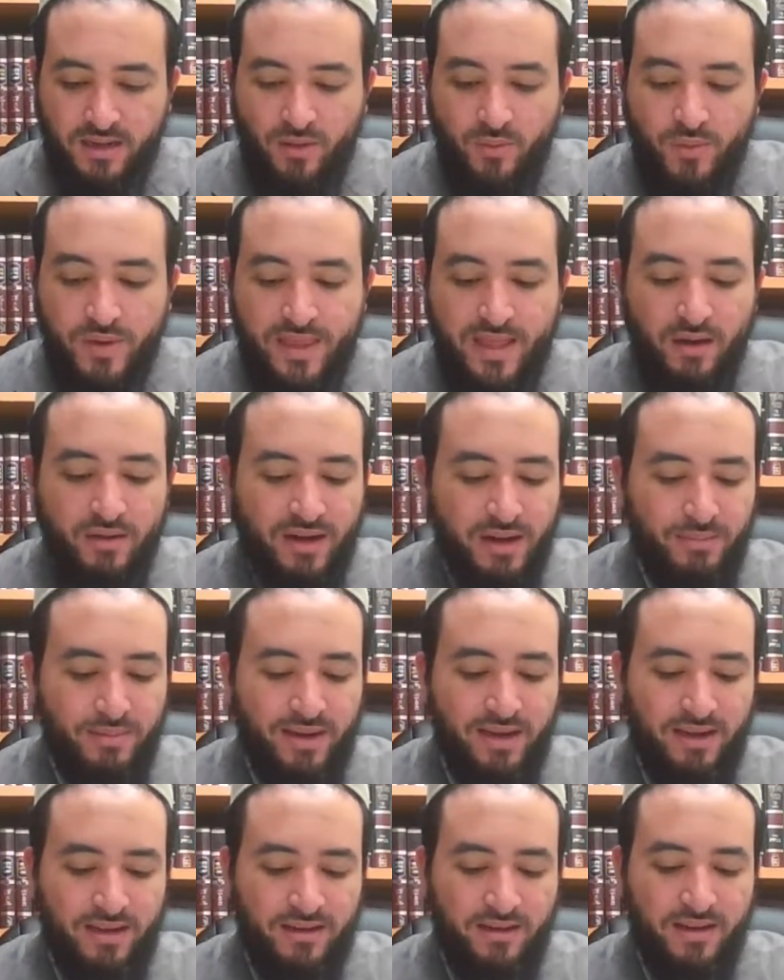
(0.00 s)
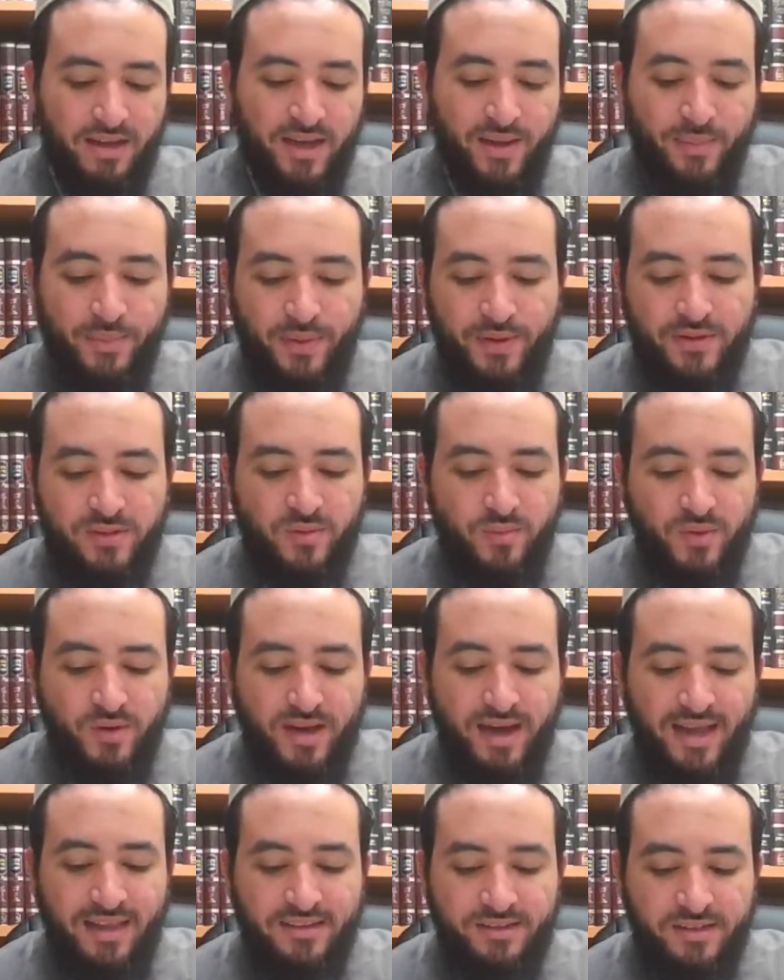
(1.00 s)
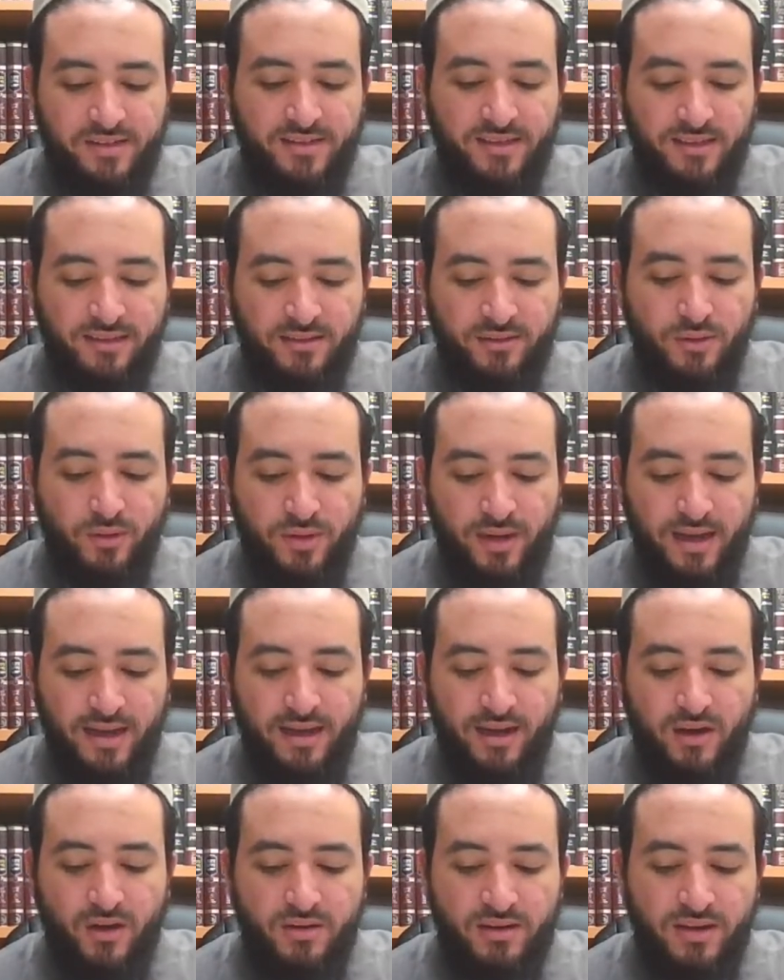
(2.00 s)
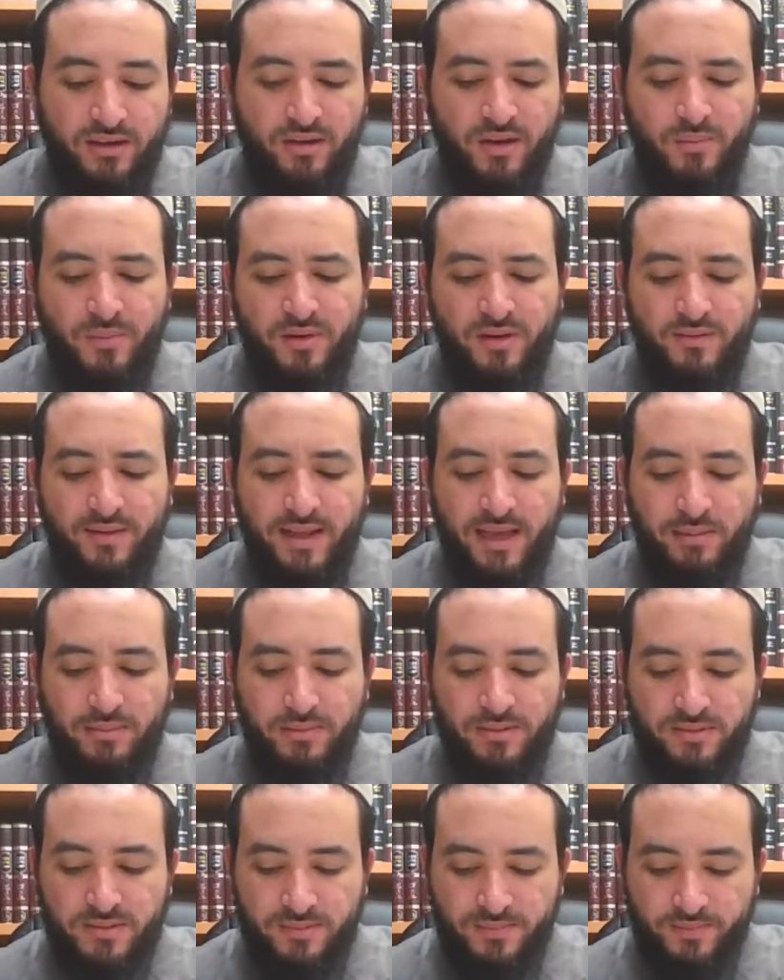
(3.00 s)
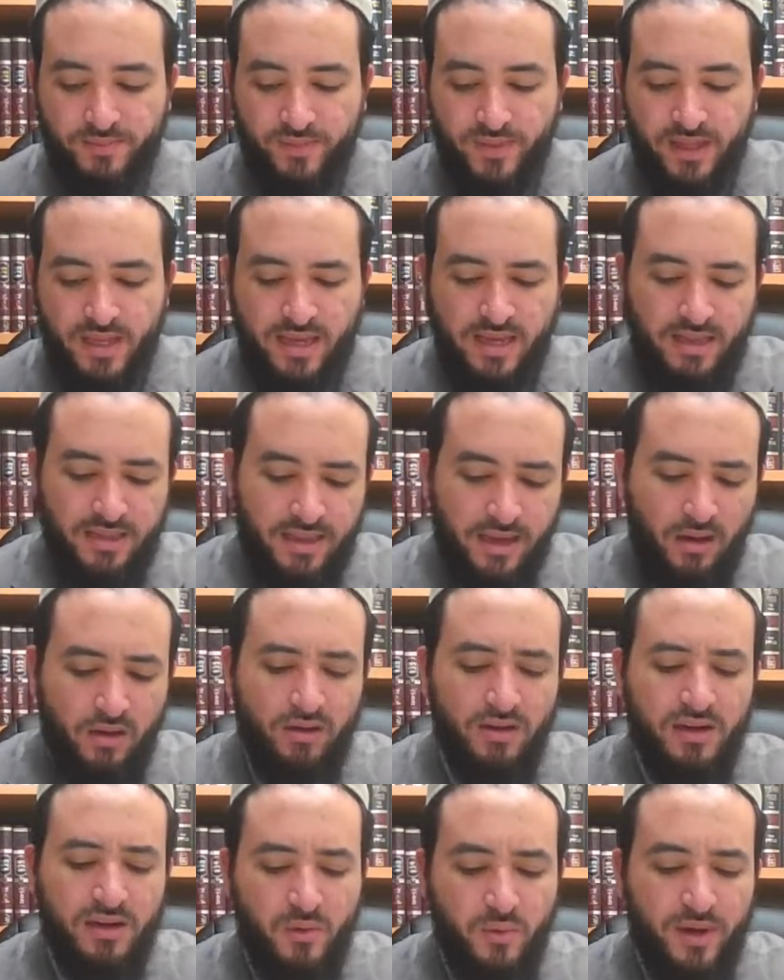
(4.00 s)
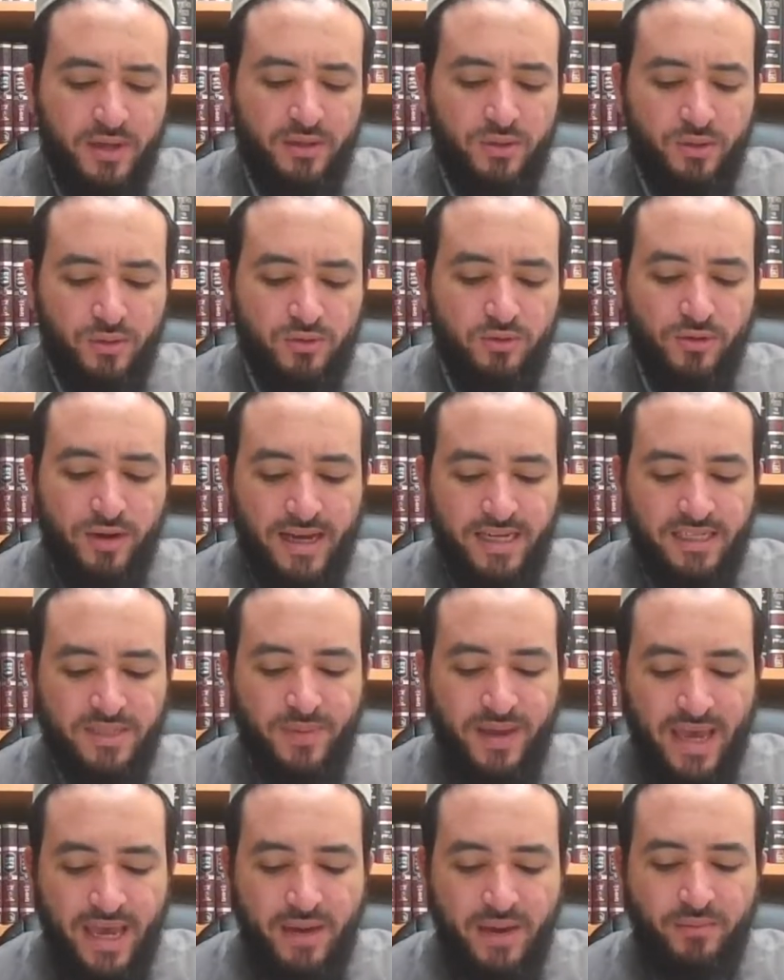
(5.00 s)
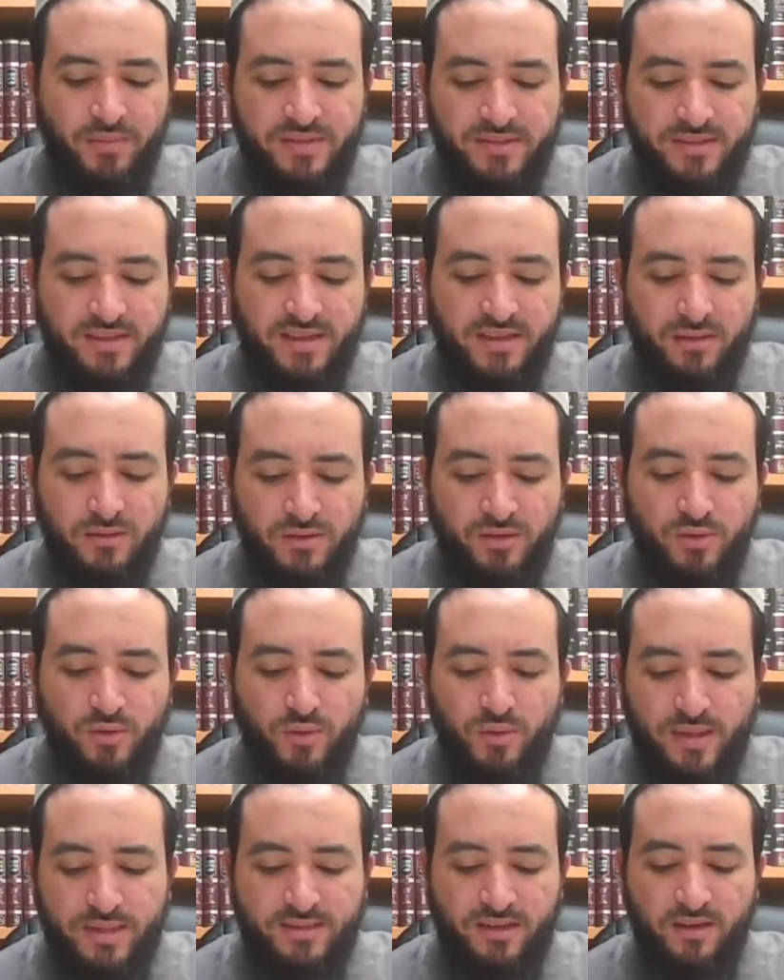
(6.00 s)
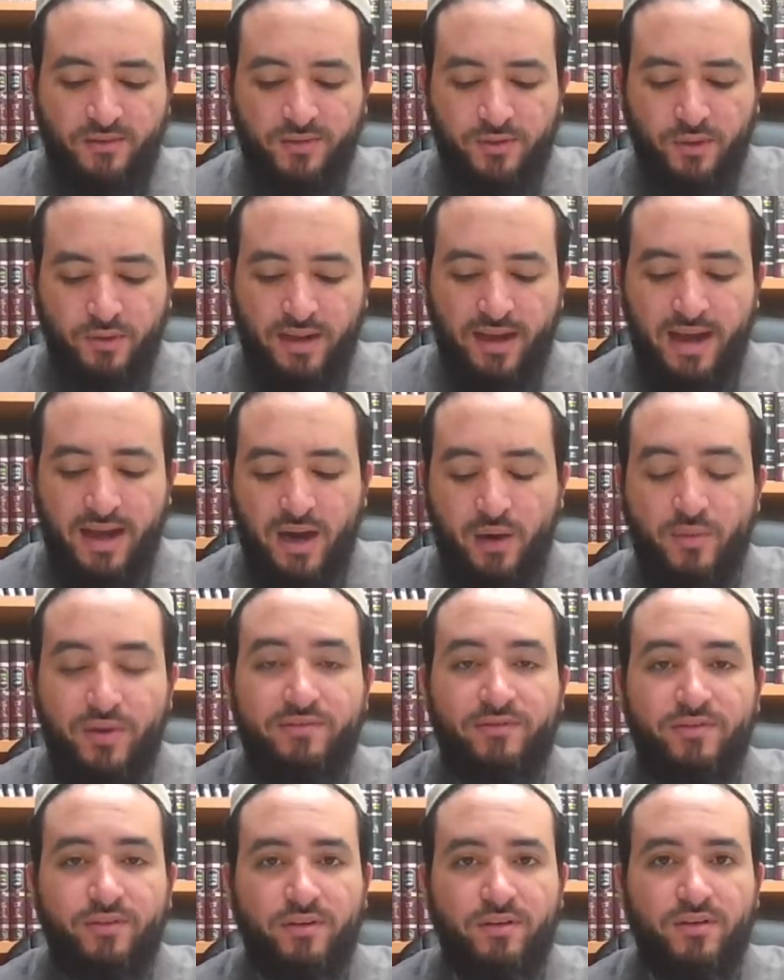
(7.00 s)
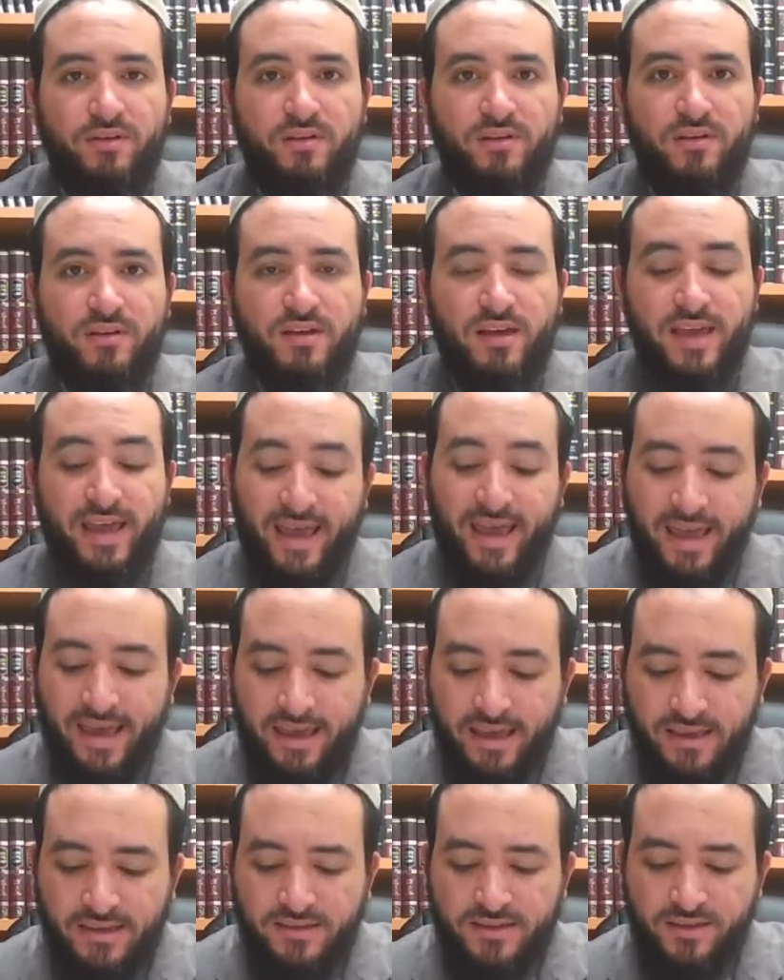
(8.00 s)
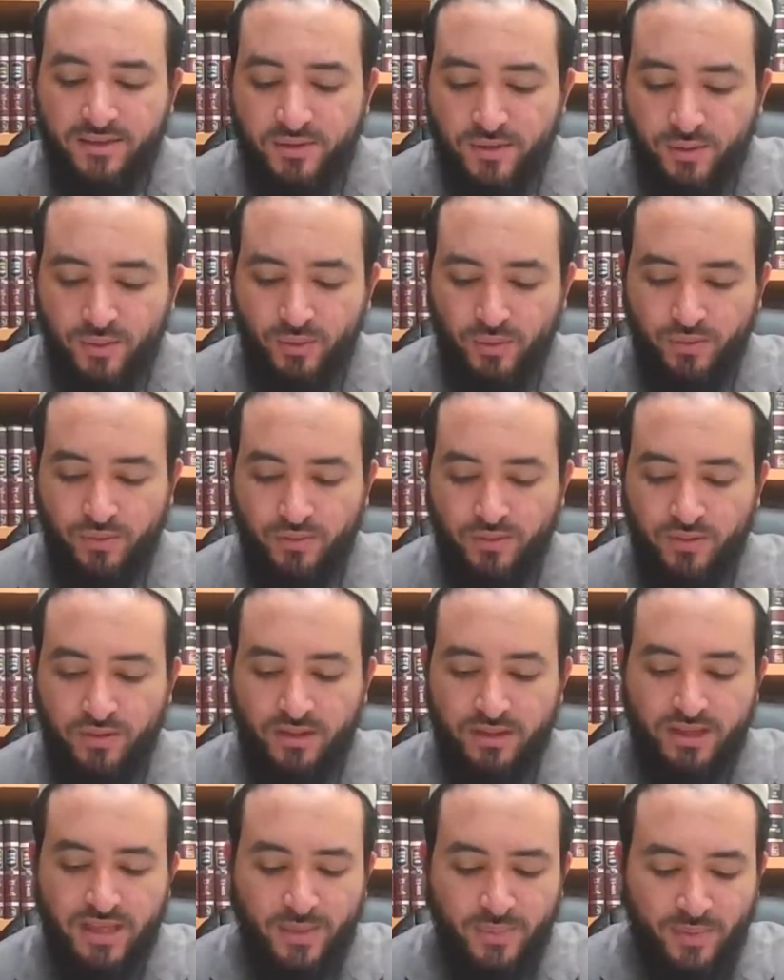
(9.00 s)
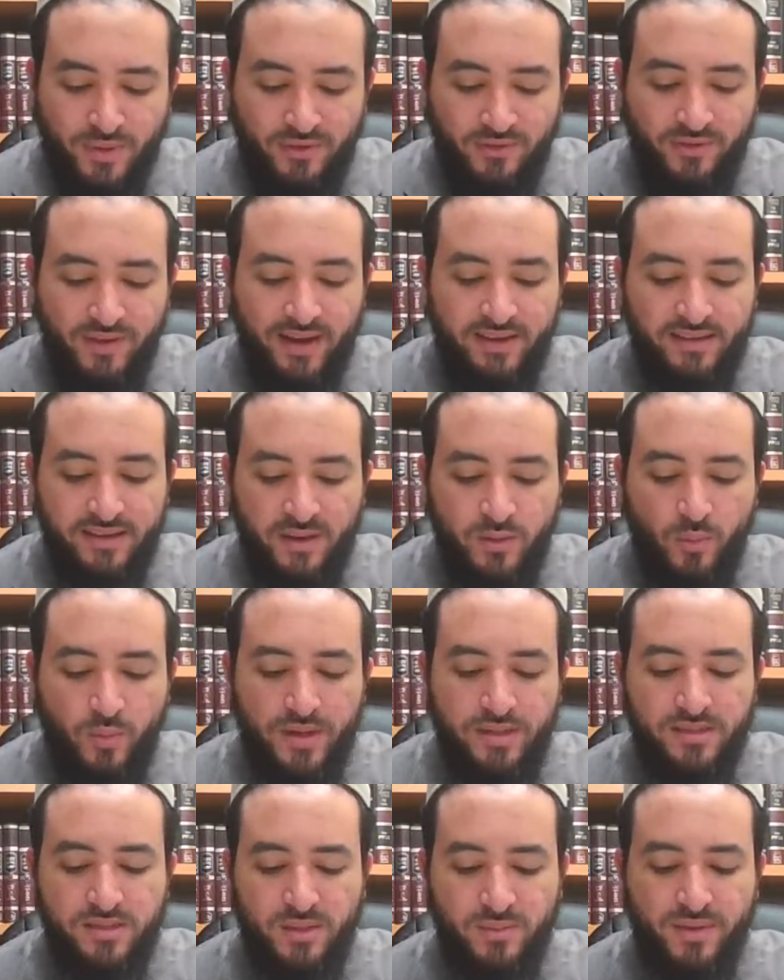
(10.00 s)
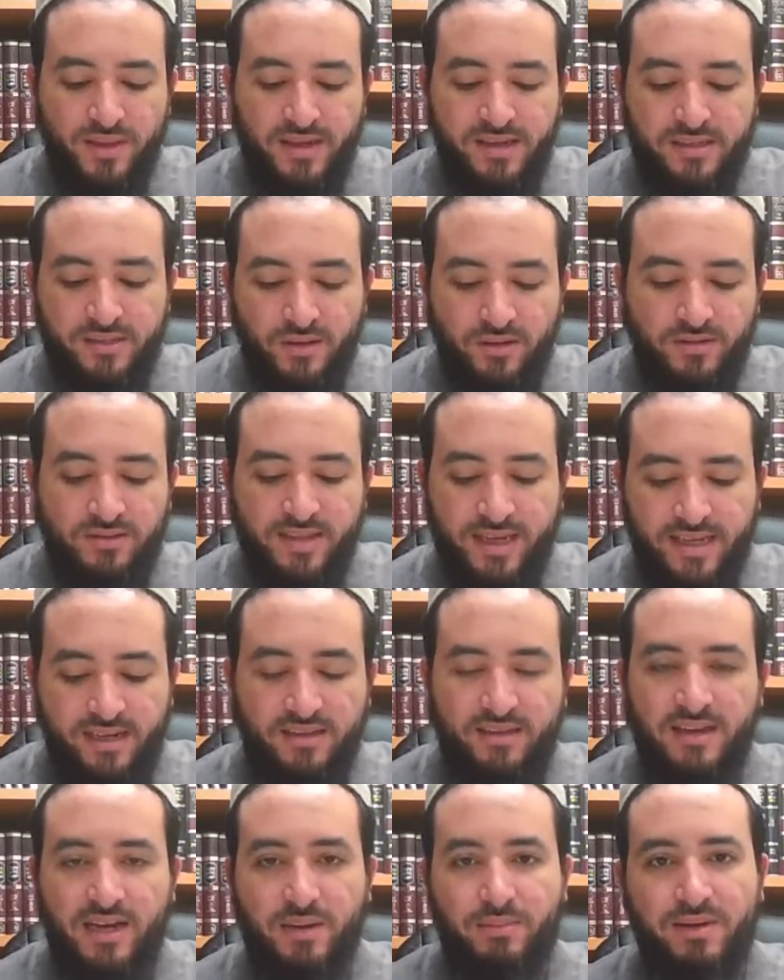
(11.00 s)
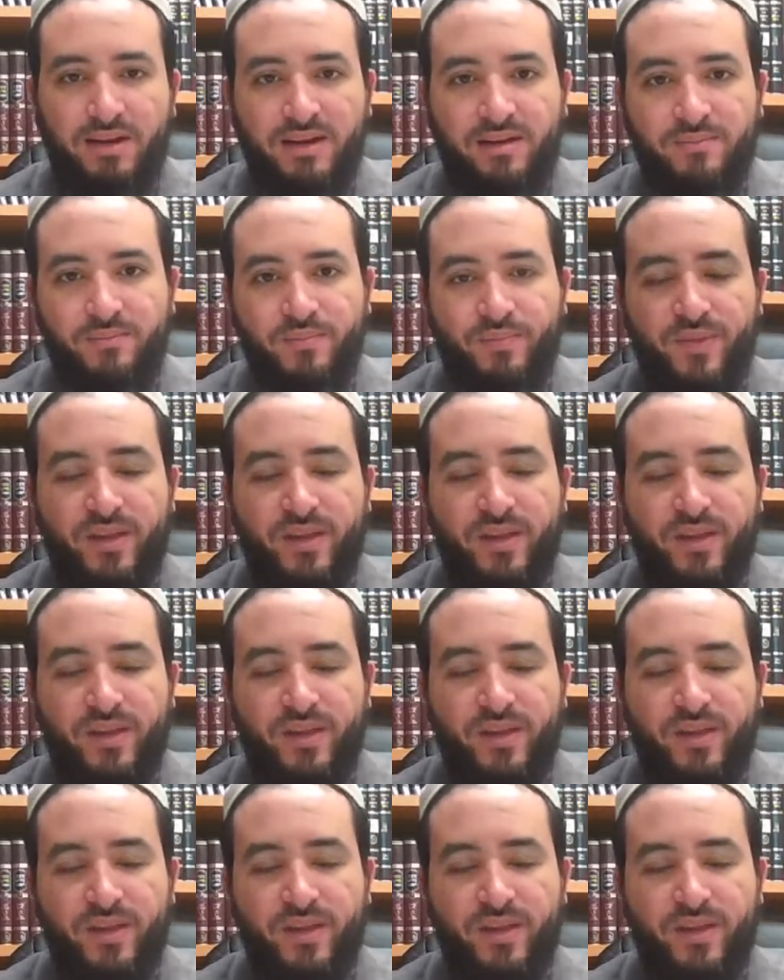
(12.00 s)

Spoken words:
without Kabbalah, a person would understand Torah on a number of levels. The only way to grasp every single nuance of Torah, however, is through the prophetic wisdom that is contained in the Kabbalah.